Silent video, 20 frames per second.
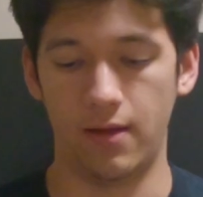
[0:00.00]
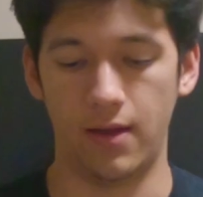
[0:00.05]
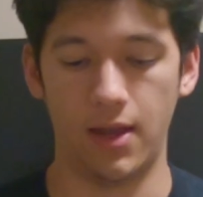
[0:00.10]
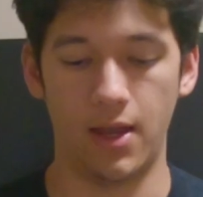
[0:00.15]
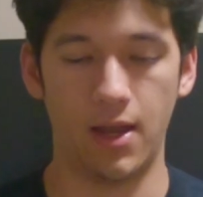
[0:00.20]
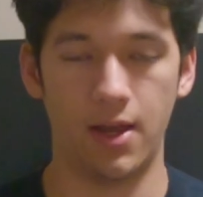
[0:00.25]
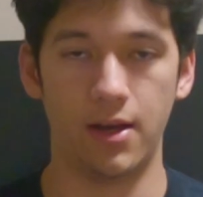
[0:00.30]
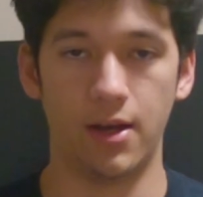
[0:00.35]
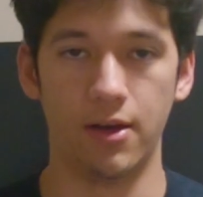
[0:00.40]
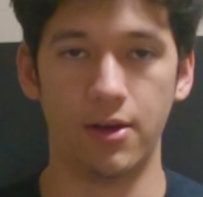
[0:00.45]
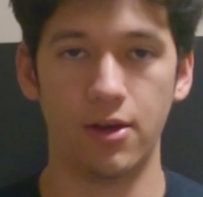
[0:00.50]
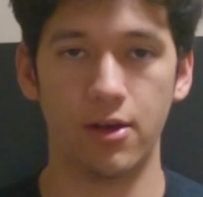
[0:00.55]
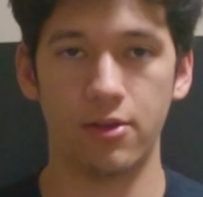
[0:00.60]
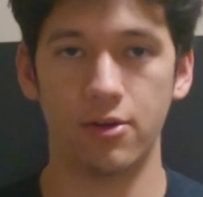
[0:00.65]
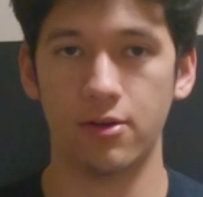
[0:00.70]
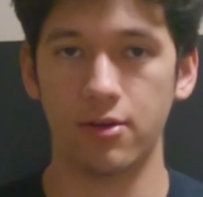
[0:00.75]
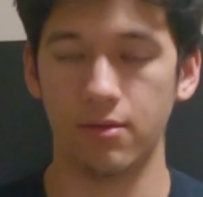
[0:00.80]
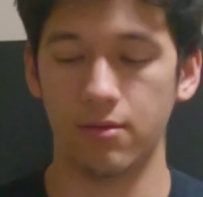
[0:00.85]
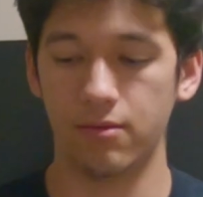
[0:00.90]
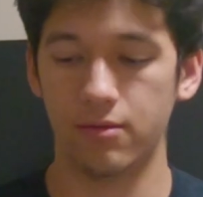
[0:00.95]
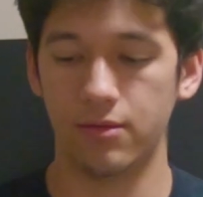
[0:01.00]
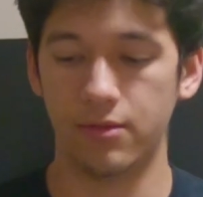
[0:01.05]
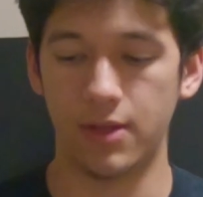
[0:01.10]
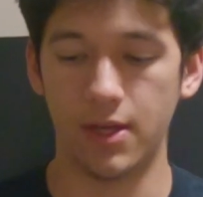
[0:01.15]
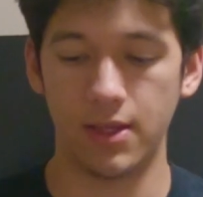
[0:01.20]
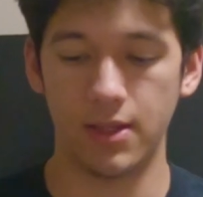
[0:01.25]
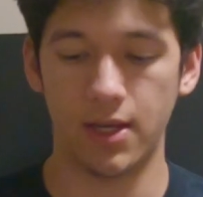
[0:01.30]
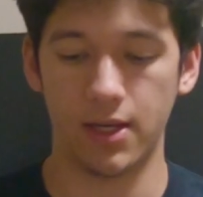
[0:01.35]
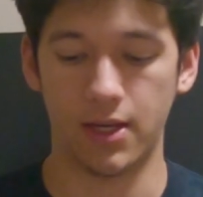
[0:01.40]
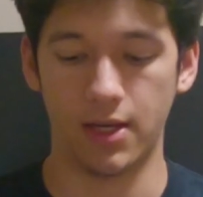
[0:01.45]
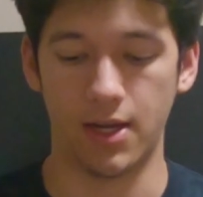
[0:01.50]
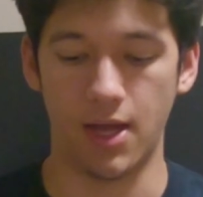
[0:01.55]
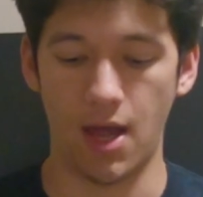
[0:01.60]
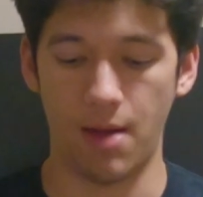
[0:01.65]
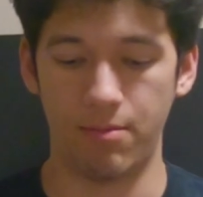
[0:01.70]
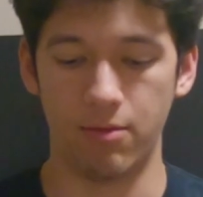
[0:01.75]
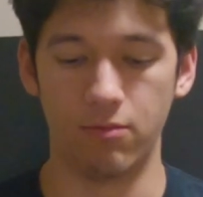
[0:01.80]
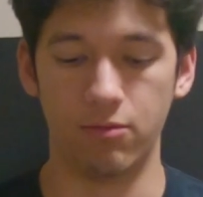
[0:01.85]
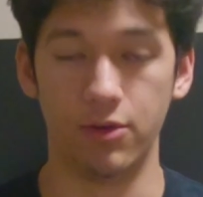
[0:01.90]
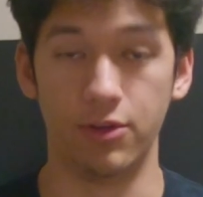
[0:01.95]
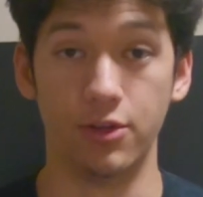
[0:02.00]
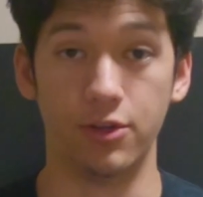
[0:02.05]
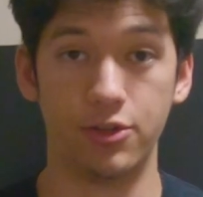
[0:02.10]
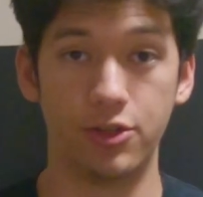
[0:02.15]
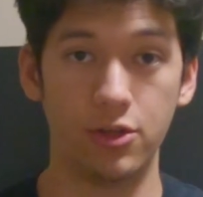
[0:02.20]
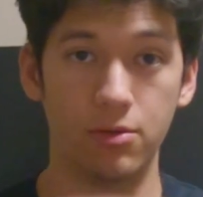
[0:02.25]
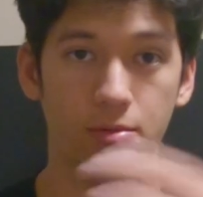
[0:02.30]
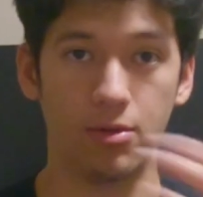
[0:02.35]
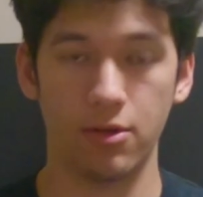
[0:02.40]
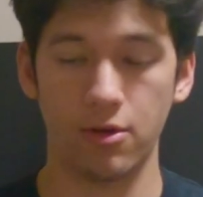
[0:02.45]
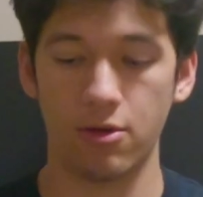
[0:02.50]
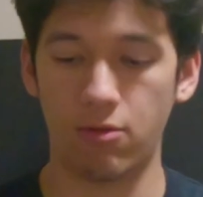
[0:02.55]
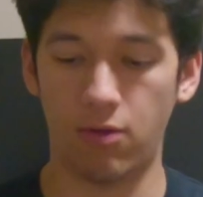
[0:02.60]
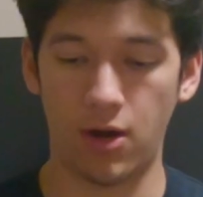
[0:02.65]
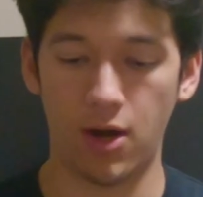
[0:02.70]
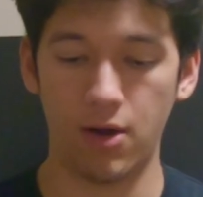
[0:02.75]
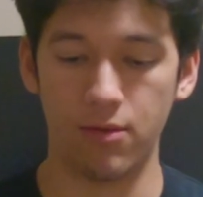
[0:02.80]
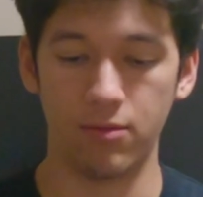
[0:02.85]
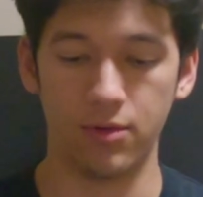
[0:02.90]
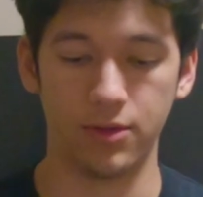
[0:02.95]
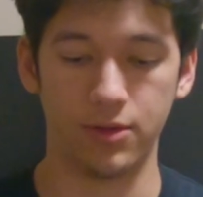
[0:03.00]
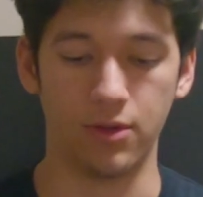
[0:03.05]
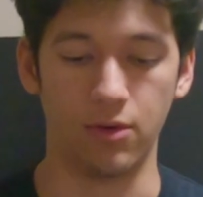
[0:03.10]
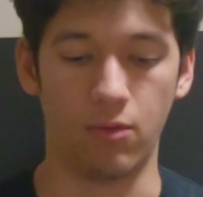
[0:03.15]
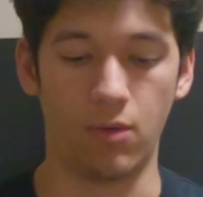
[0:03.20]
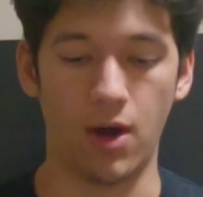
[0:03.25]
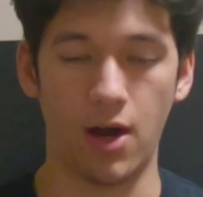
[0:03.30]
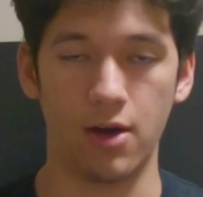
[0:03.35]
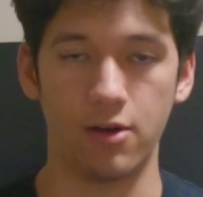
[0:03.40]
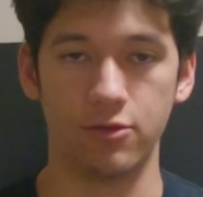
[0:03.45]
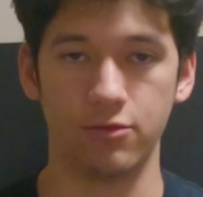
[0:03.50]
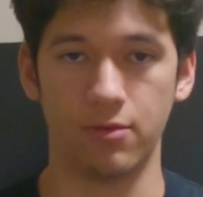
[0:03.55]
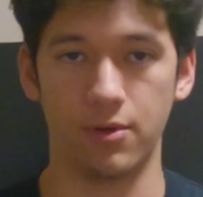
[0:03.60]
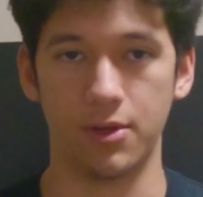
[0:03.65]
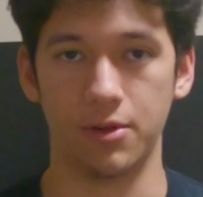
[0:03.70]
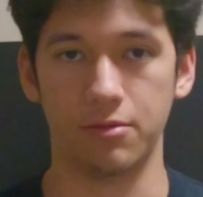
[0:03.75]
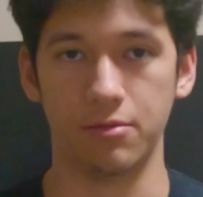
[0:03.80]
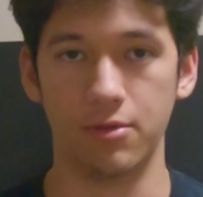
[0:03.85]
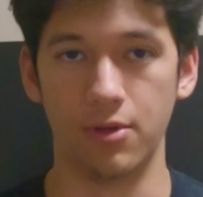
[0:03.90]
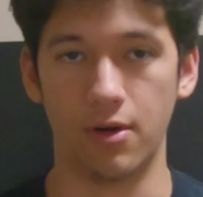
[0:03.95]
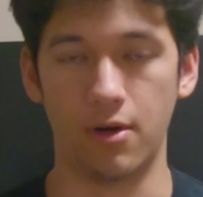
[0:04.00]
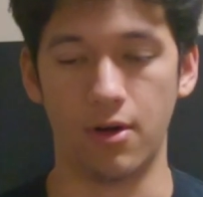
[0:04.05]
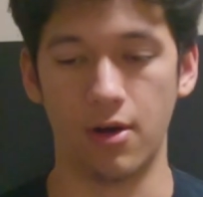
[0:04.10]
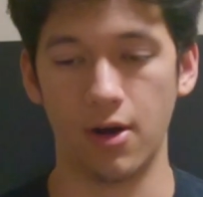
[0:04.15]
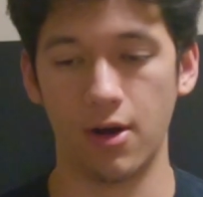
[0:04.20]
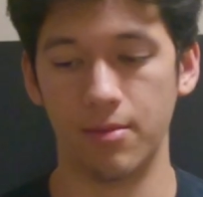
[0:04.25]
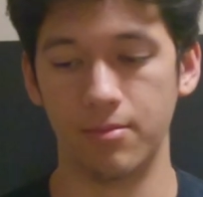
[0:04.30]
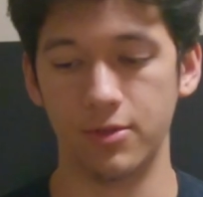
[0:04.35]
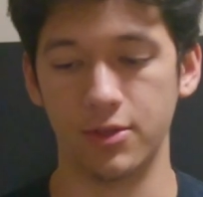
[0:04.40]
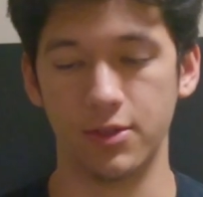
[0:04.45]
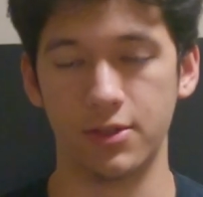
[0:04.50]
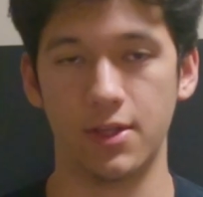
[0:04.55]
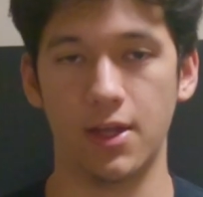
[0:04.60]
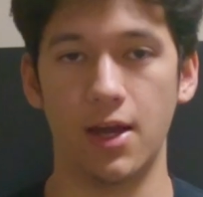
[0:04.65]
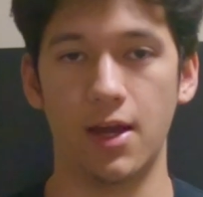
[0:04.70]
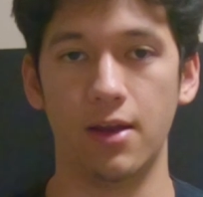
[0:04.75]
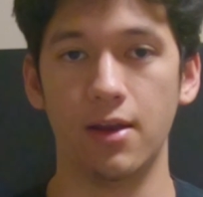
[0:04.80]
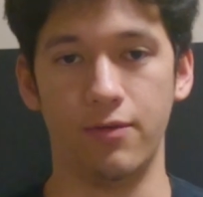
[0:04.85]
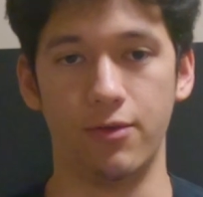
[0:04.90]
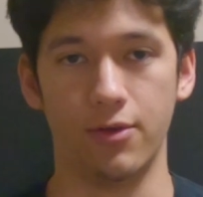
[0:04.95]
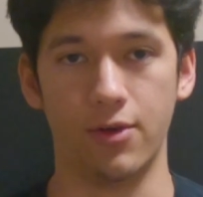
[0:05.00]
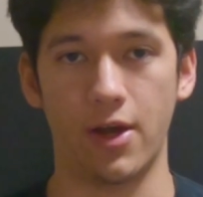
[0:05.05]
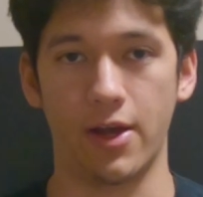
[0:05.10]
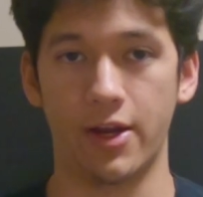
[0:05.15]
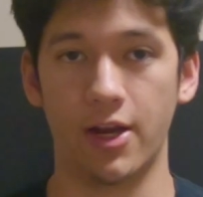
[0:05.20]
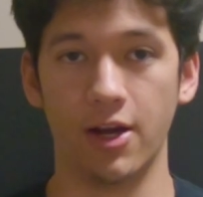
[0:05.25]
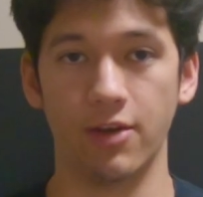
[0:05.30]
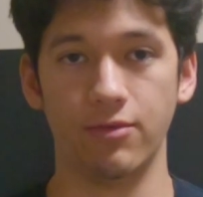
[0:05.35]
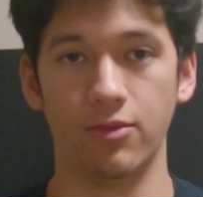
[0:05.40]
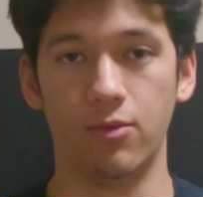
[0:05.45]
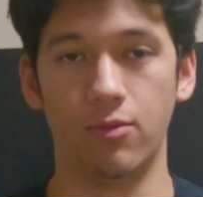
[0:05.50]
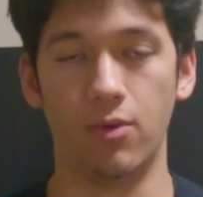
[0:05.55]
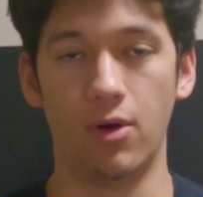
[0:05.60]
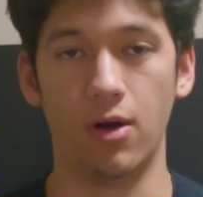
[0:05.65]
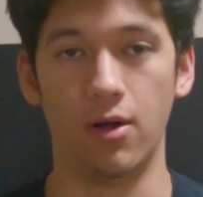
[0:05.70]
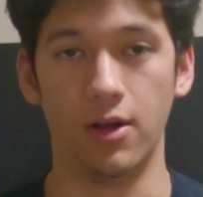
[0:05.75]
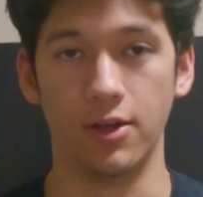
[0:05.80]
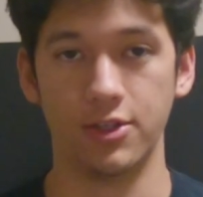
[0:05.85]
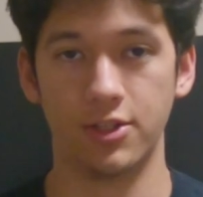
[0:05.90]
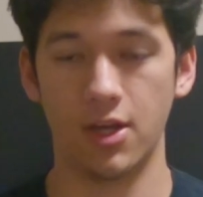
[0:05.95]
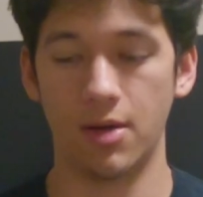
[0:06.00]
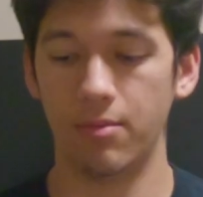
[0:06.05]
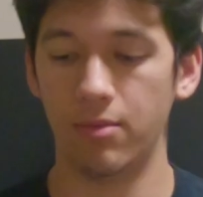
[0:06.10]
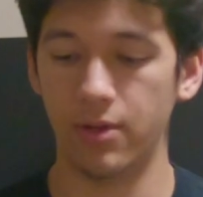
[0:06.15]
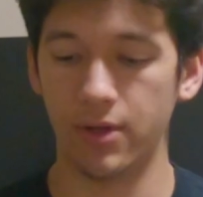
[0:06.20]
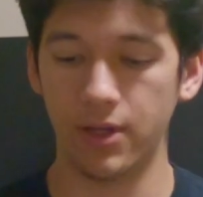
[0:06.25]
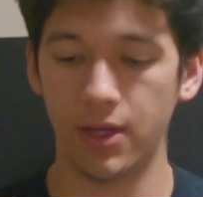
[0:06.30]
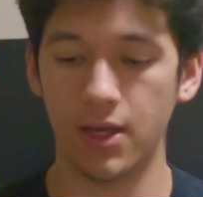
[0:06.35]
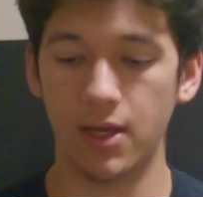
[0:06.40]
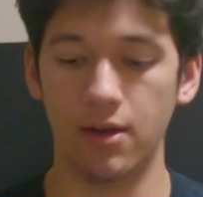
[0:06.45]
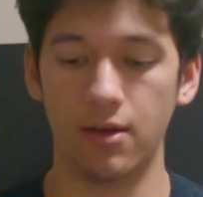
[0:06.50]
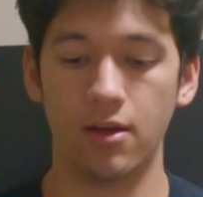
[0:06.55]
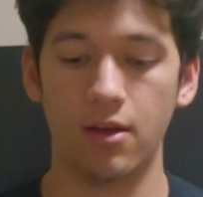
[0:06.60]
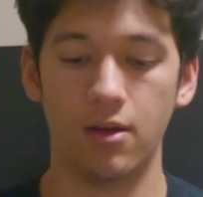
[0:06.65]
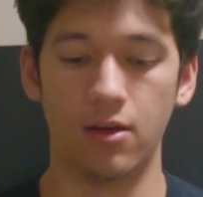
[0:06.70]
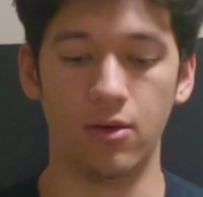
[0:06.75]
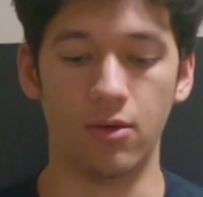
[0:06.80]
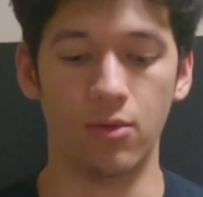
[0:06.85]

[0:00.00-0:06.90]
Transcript: And another thing that can happen with the tubular quad with the wires running through the arms is that if you're not careful while assembling it,